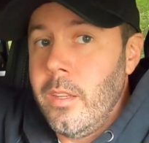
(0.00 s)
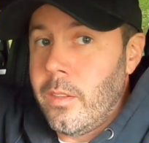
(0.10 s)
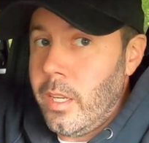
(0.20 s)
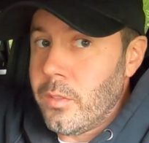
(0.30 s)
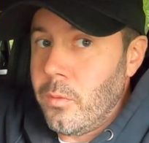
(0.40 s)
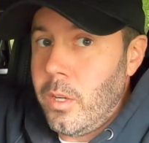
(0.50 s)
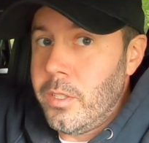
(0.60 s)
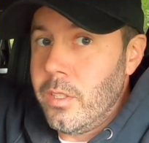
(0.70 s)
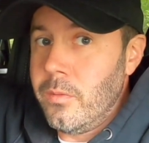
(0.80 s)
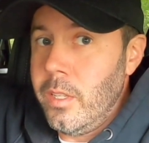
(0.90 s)
Thanks for
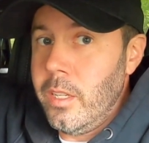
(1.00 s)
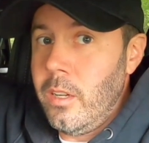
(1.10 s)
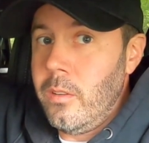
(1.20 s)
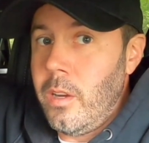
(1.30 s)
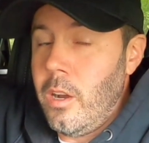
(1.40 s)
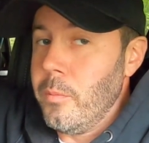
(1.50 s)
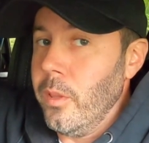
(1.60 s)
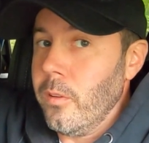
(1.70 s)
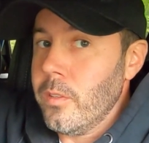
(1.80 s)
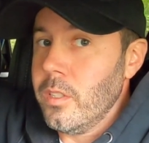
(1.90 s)
watching this video. I hope
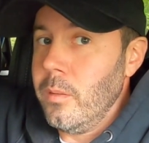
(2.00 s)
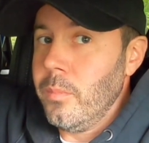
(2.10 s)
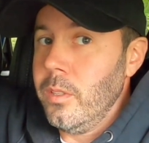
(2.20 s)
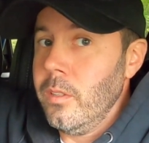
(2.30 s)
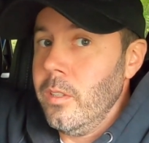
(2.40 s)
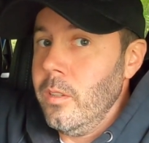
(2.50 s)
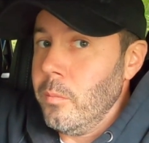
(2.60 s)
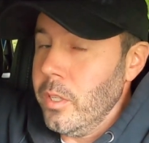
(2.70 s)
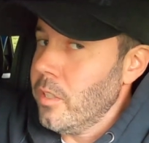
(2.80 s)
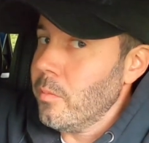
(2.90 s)
you learned something.
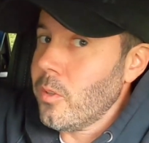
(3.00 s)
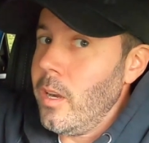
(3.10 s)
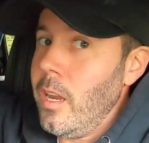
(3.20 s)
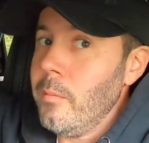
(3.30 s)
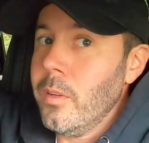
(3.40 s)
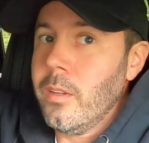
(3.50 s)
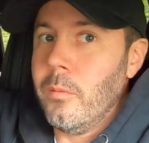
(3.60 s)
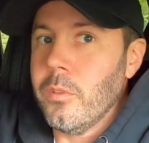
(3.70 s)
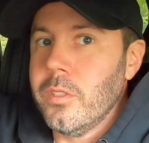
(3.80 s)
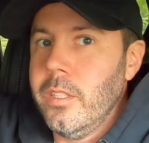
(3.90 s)
Please subscribe,
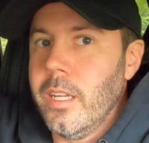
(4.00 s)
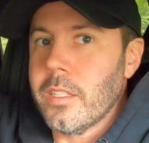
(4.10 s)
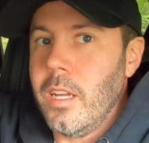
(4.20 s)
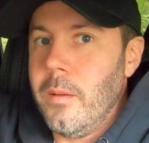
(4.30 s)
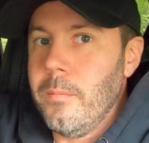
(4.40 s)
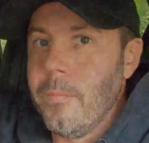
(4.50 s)
and we'll see you next time.